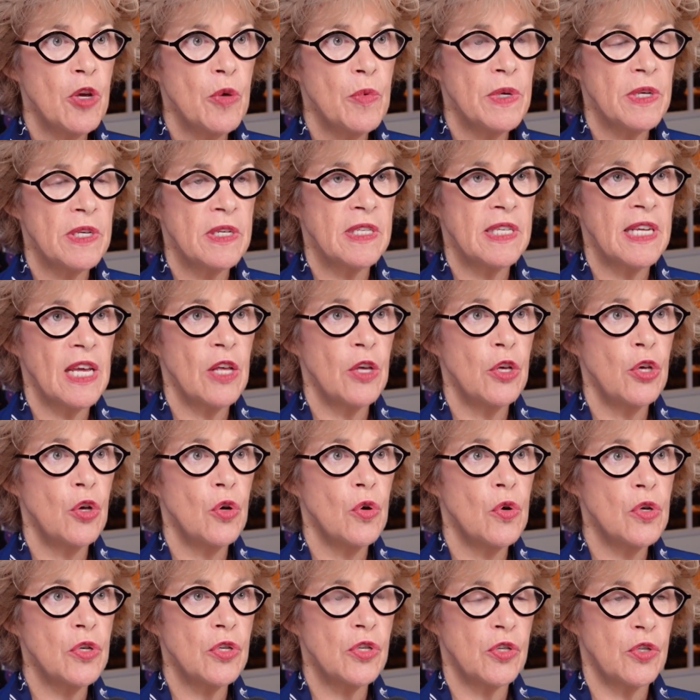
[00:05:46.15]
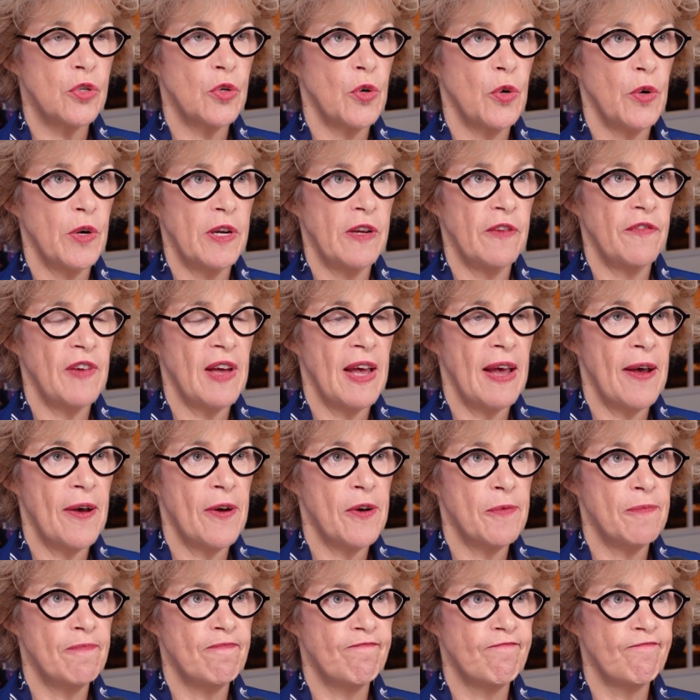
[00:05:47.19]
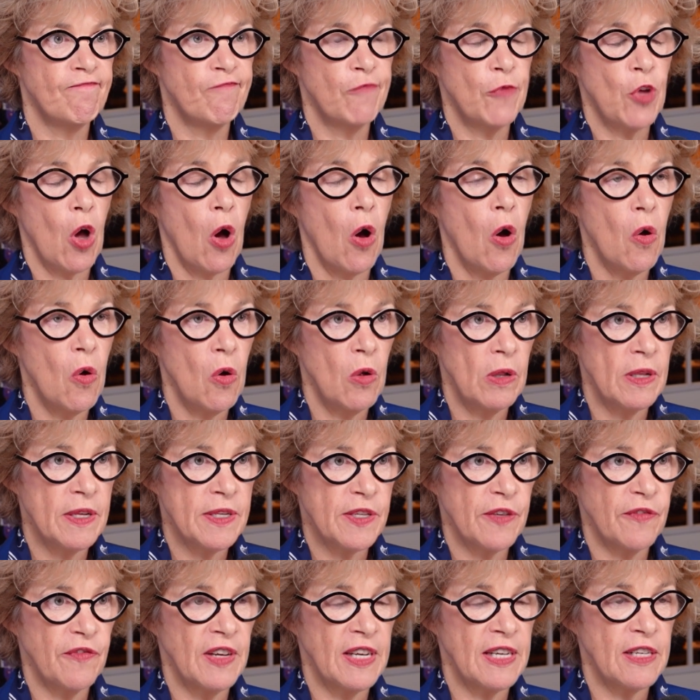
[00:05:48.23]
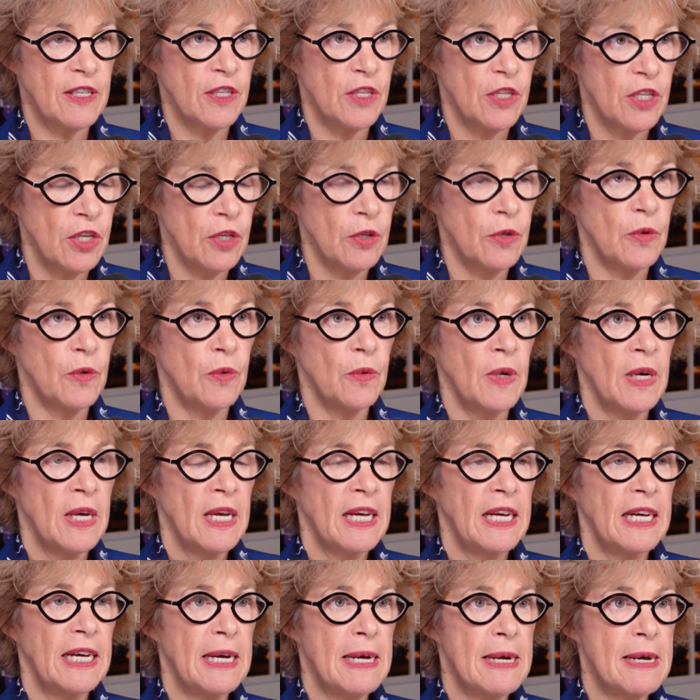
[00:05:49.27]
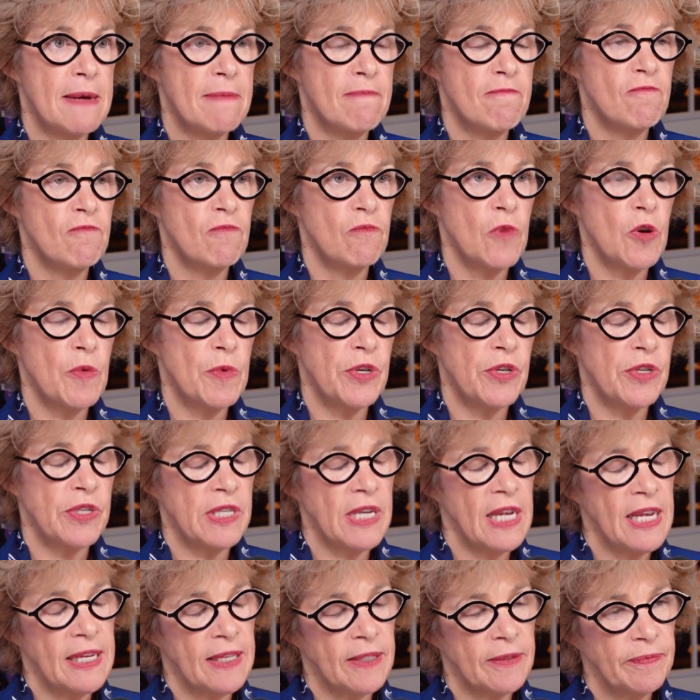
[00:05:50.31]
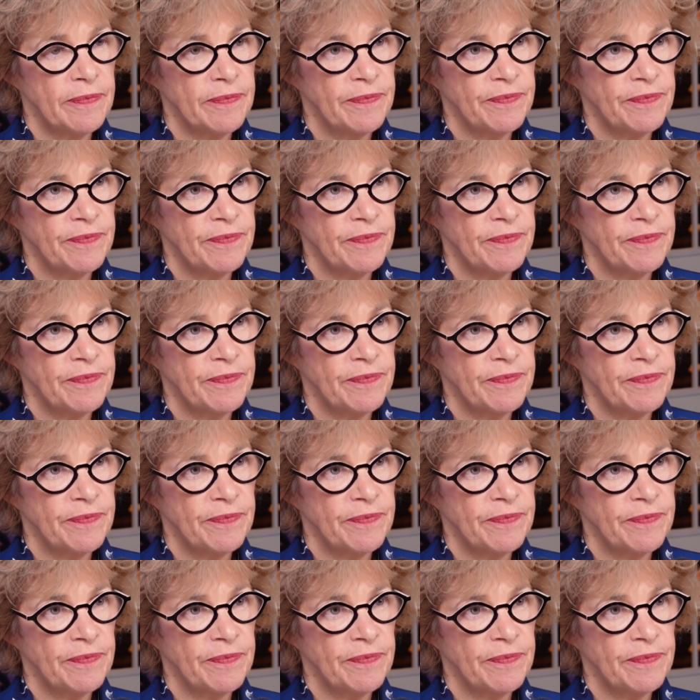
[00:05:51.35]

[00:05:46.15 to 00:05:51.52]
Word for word: you were to tell your story of how coal has affected you, um, what would you say?